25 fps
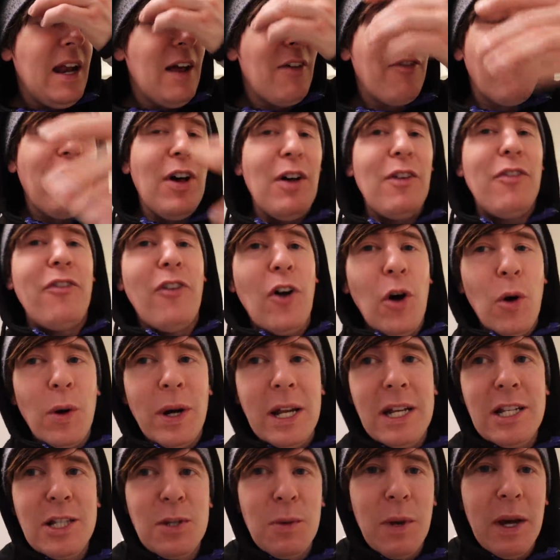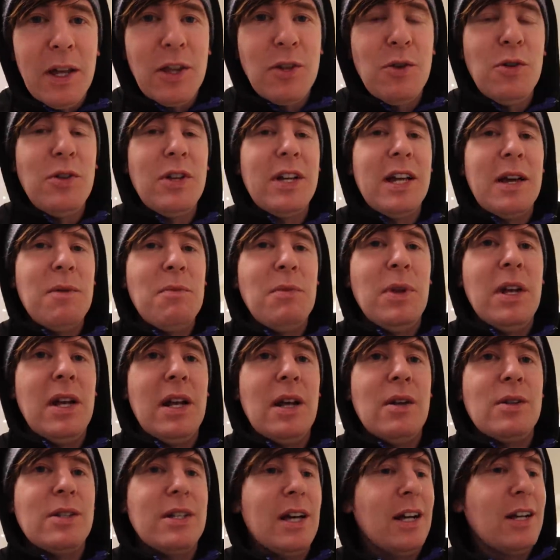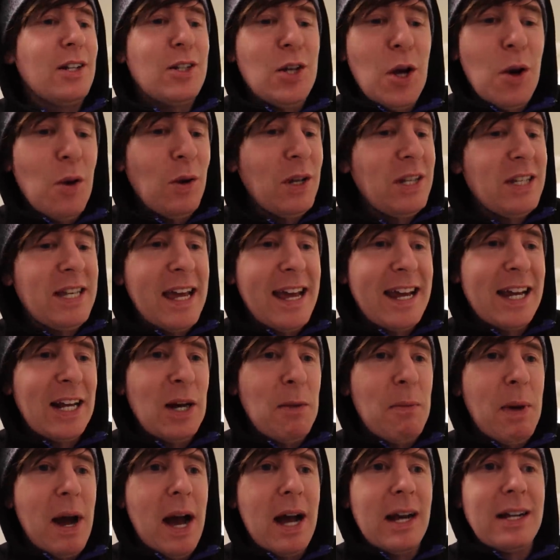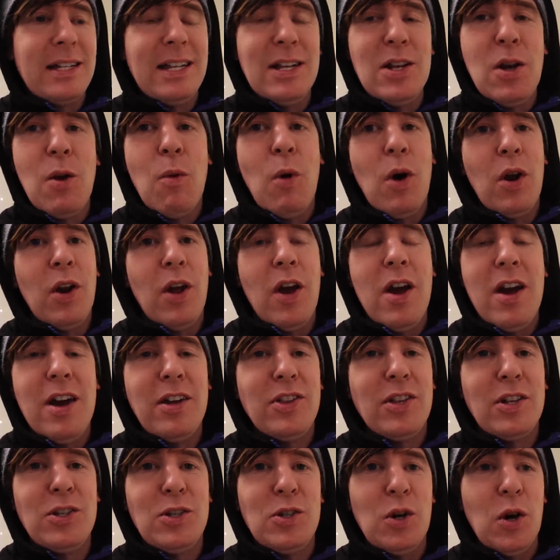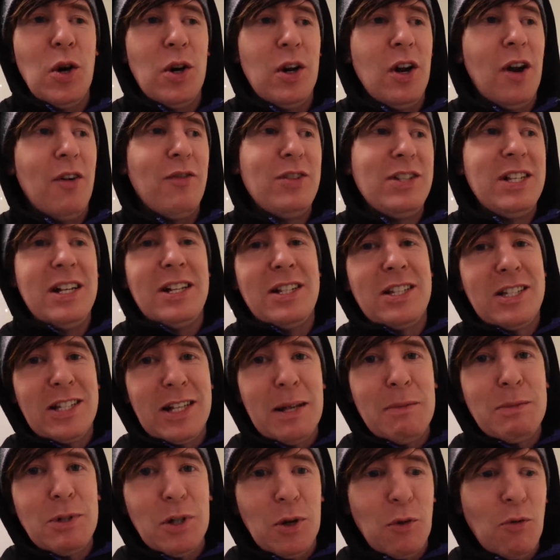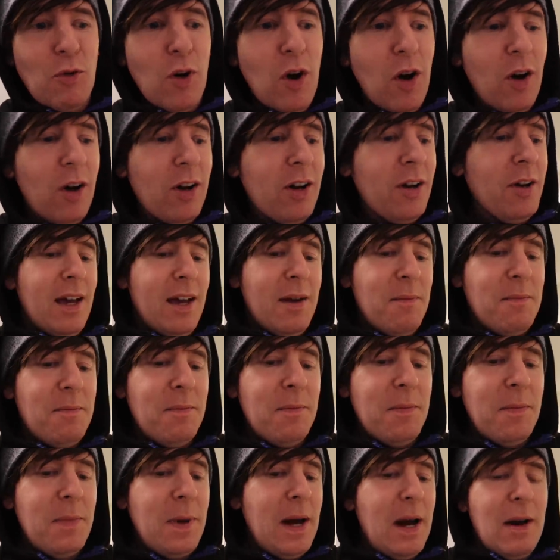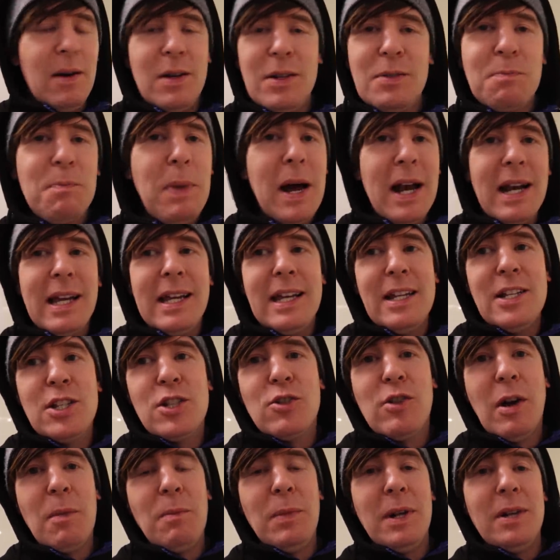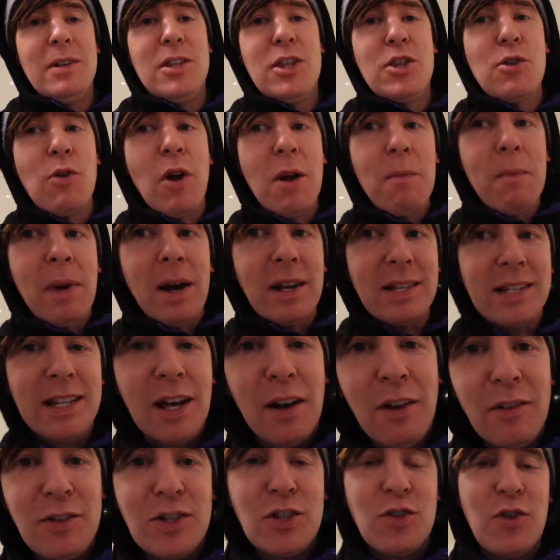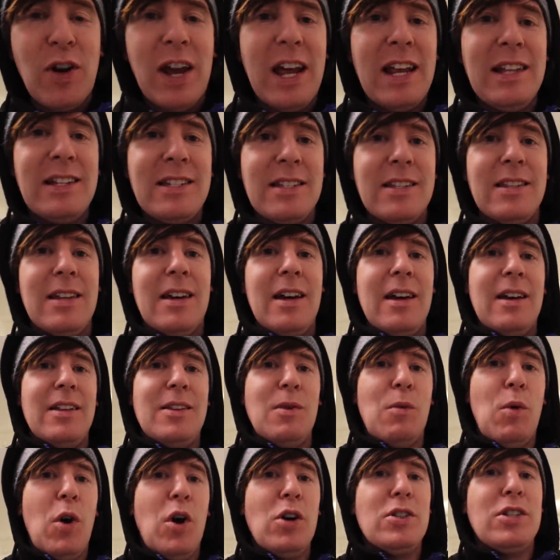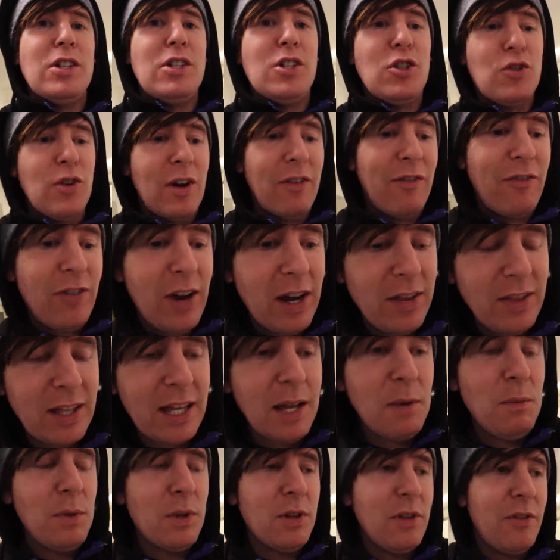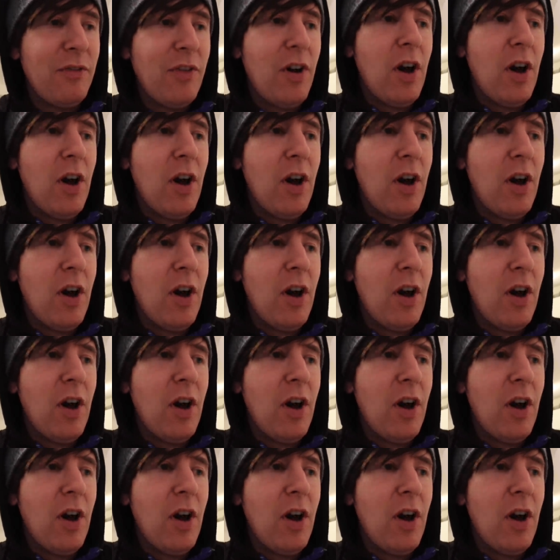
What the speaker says: And I fell forward into it, threw the gimbal in, I was like totally taken aback, didn't know what on earth I'd done. Obviously I'd slipped on a rock, but I was panicking, scrambling, throwing myself straight into the water to try and find the gimbal and the